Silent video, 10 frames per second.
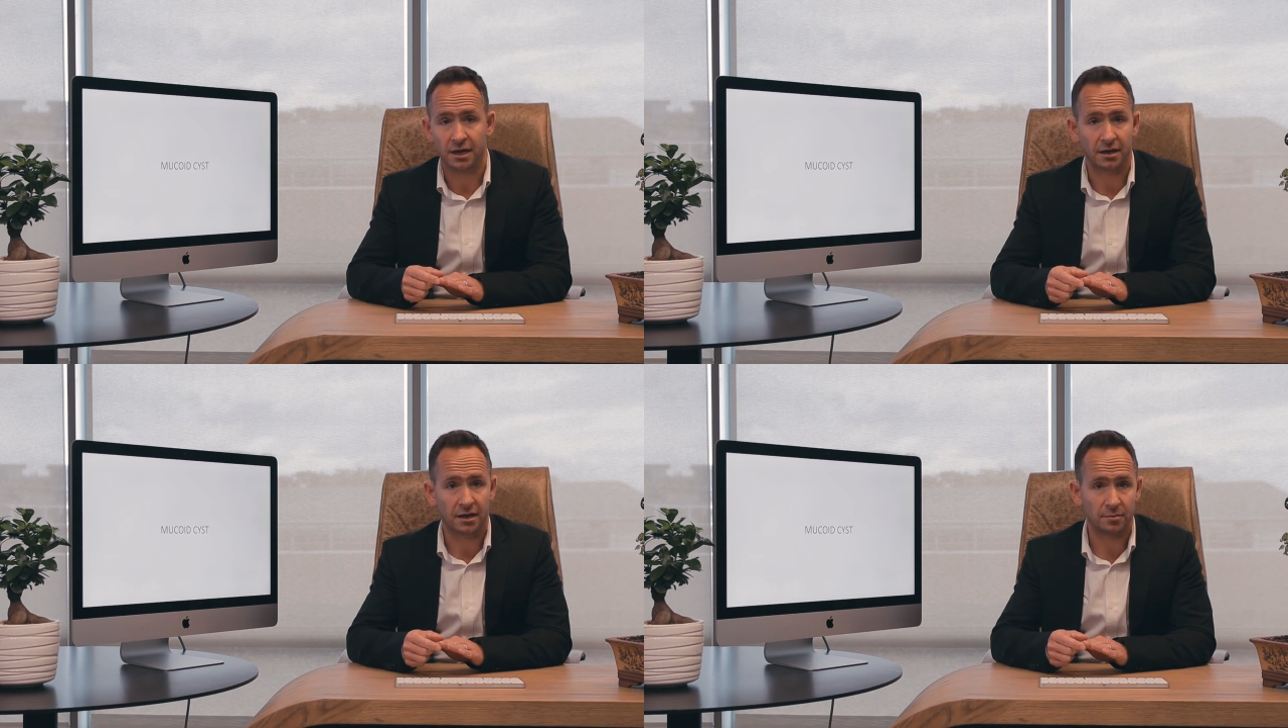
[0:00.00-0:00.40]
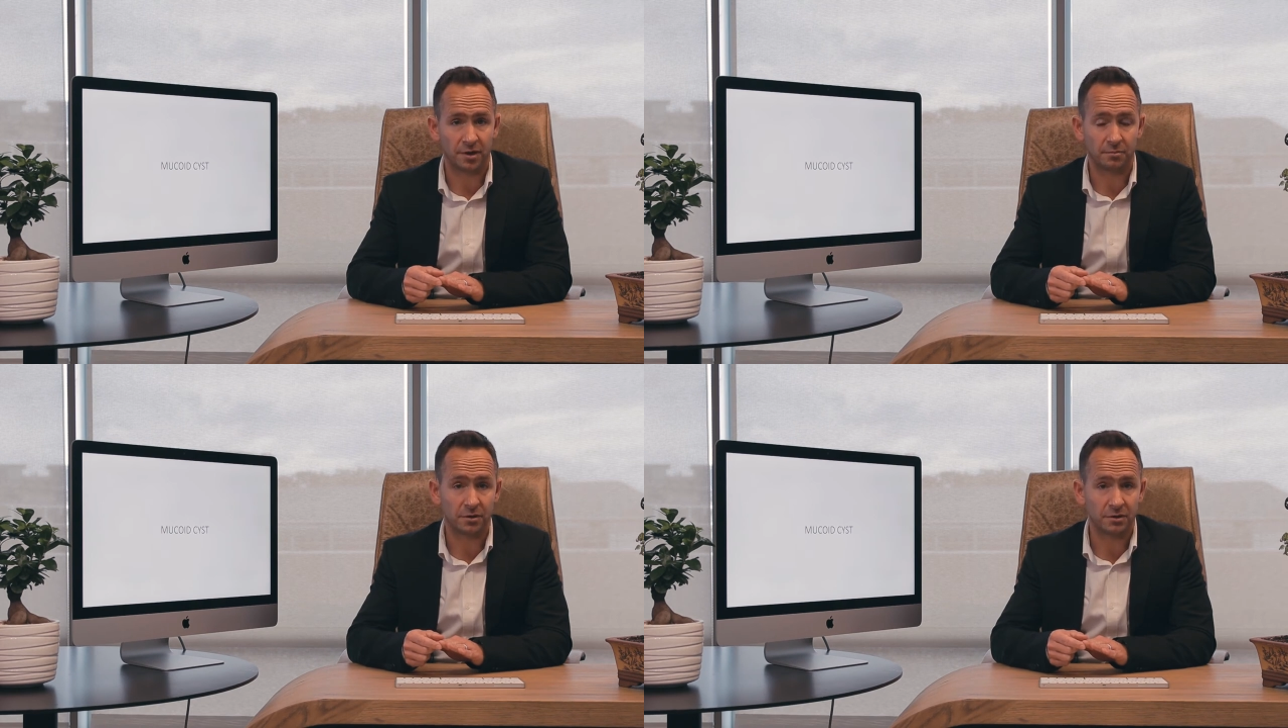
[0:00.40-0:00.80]
In other
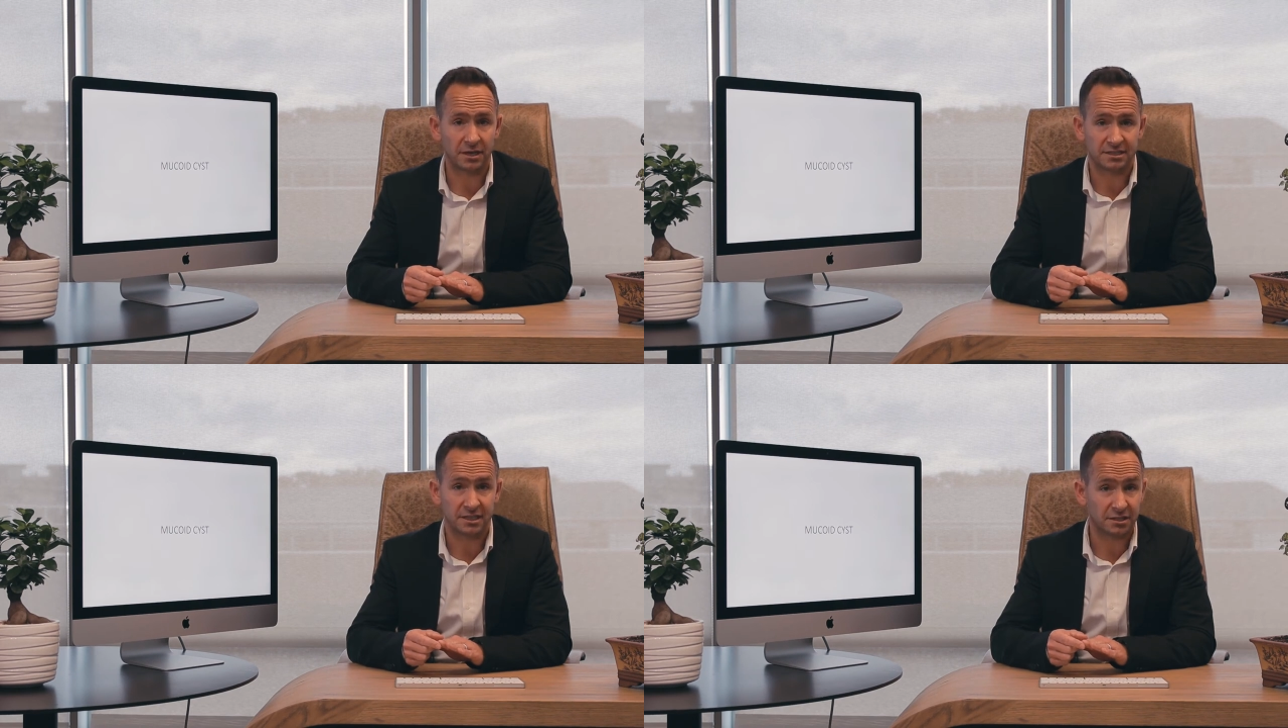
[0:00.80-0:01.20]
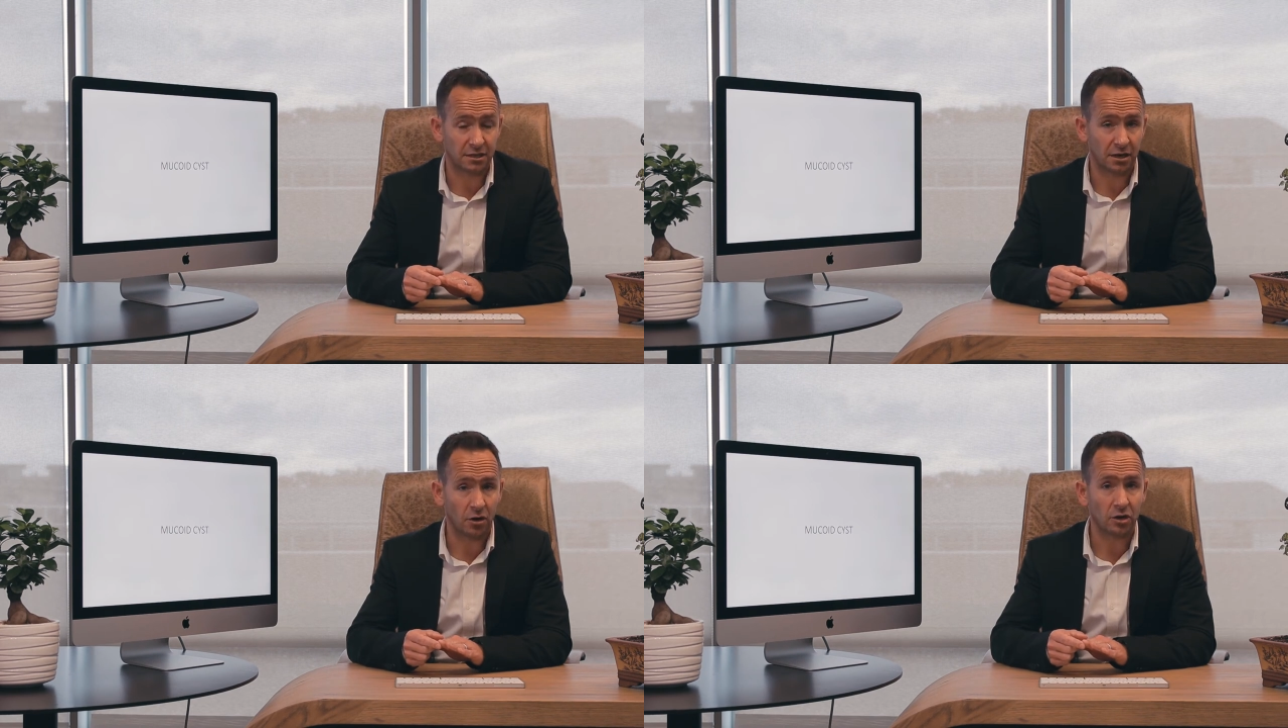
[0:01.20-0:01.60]
people, a cyst
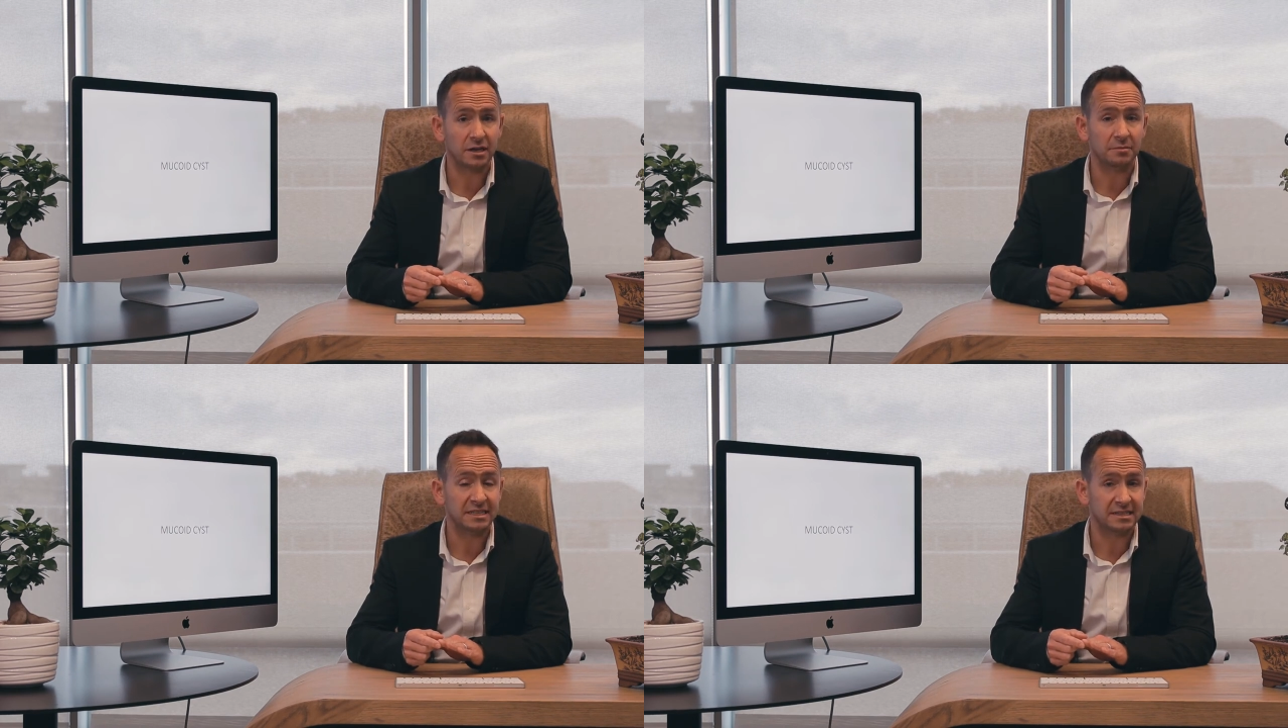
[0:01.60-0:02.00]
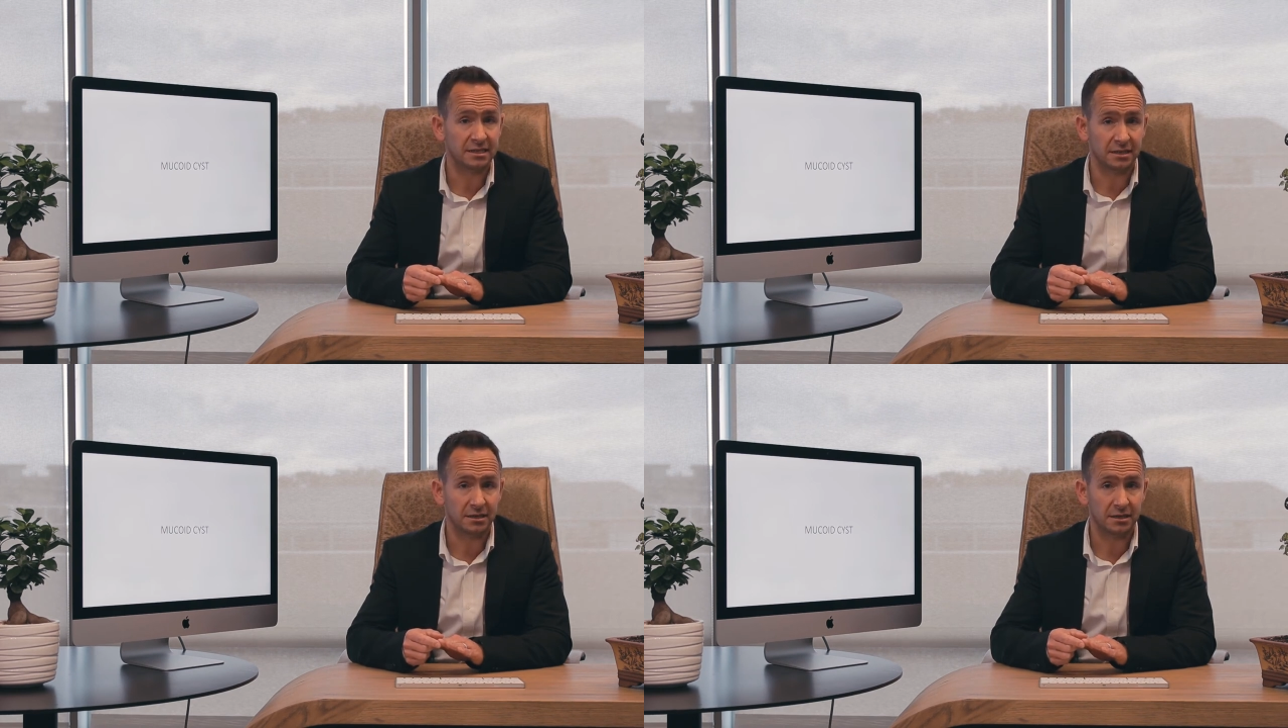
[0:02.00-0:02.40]
can hardly be
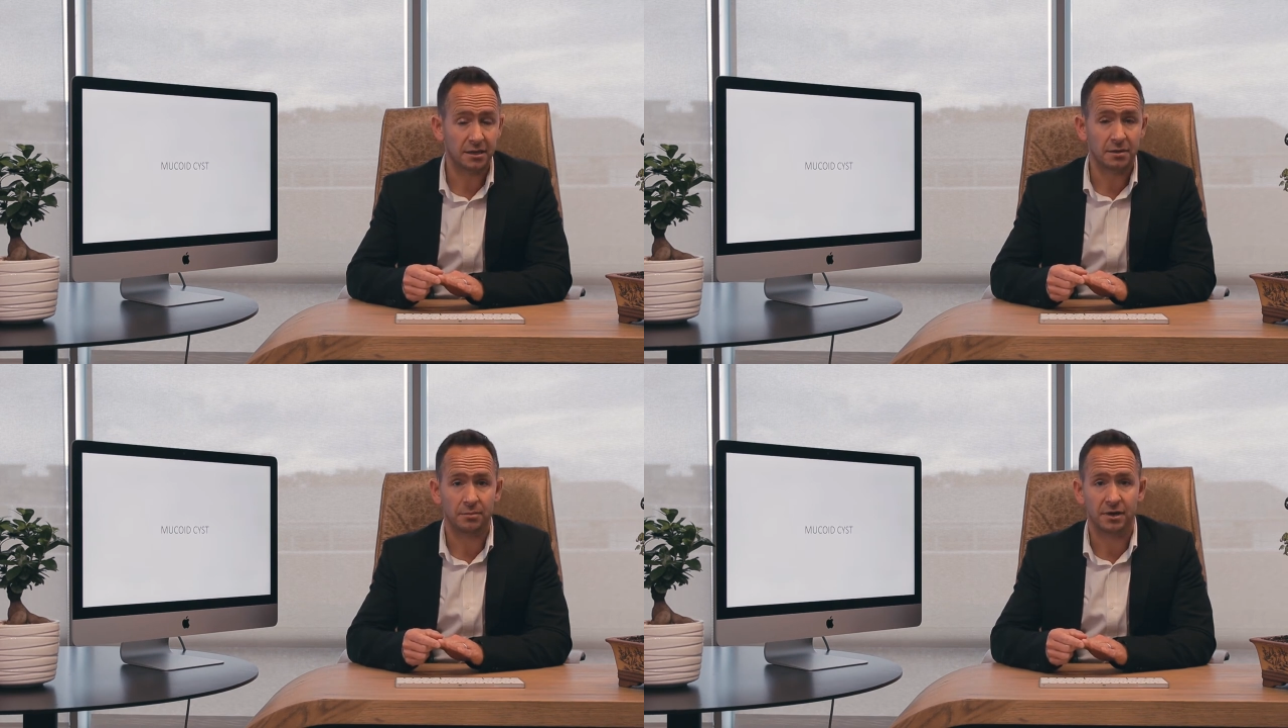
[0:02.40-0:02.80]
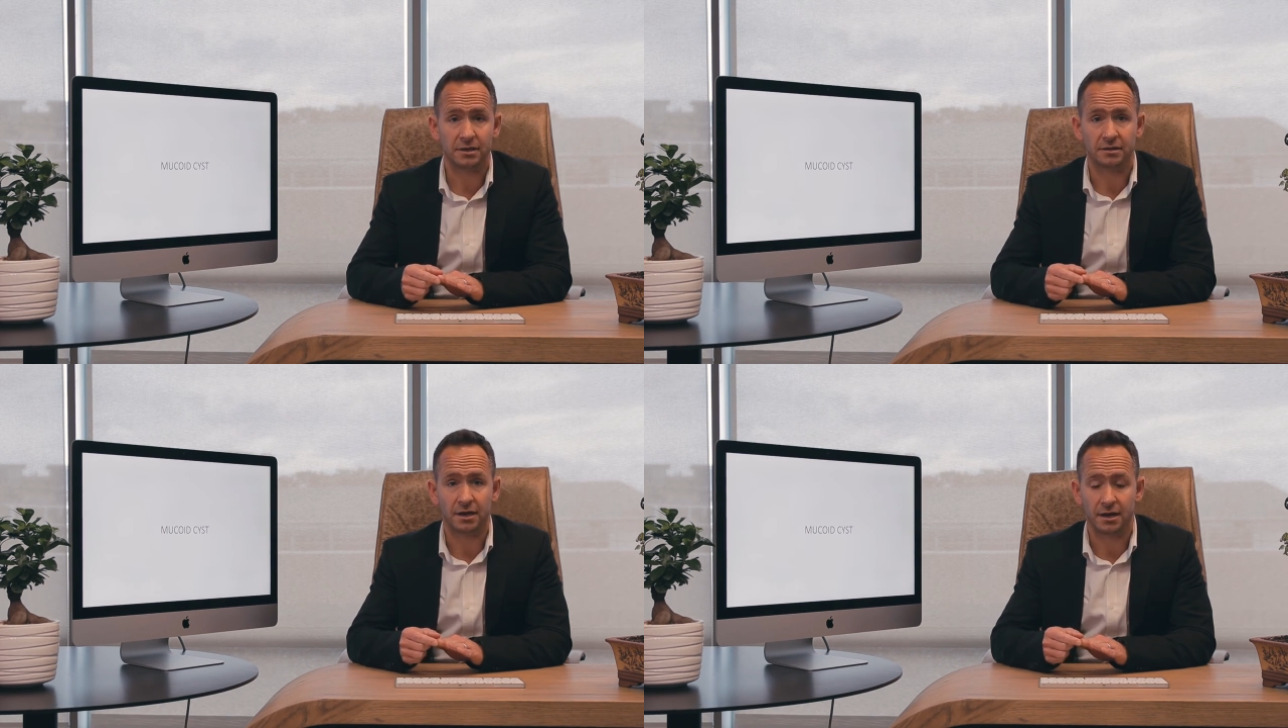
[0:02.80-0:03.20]
seen,
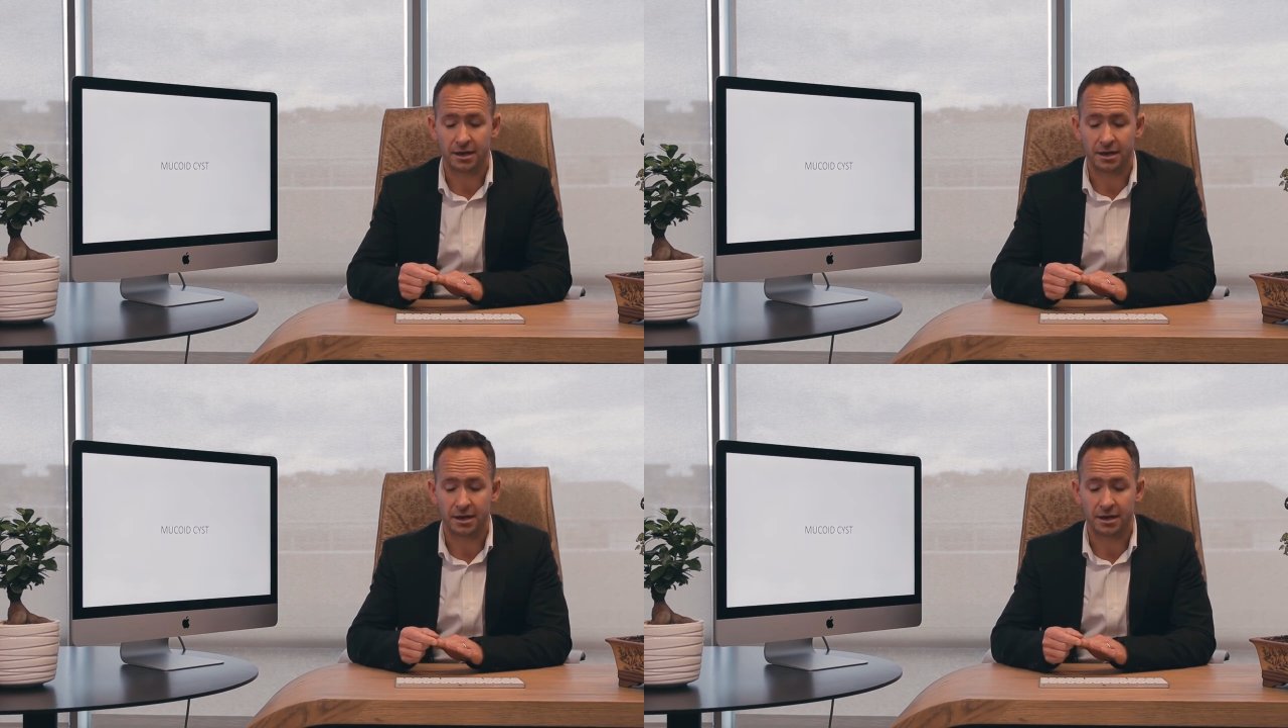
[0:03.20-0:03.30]
but